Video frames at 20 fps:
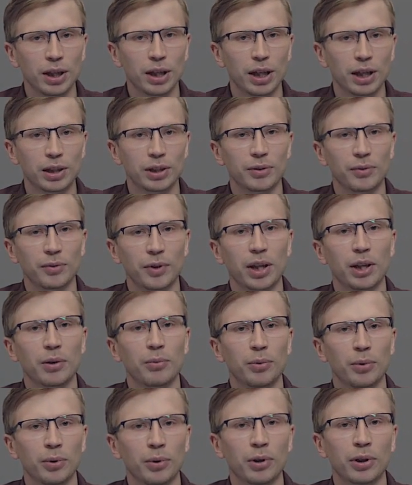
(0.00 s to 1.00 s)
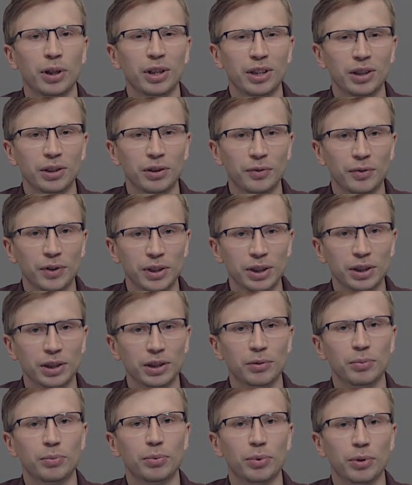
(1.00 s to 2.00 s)
as if they were real
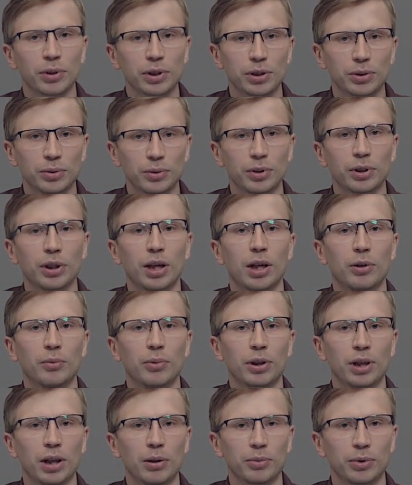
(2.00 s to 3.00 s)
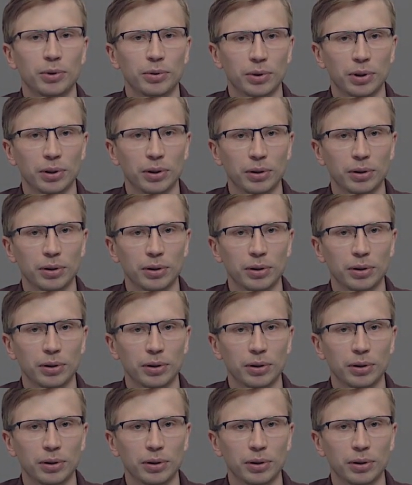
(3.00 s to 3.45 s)
physical ports on our computer.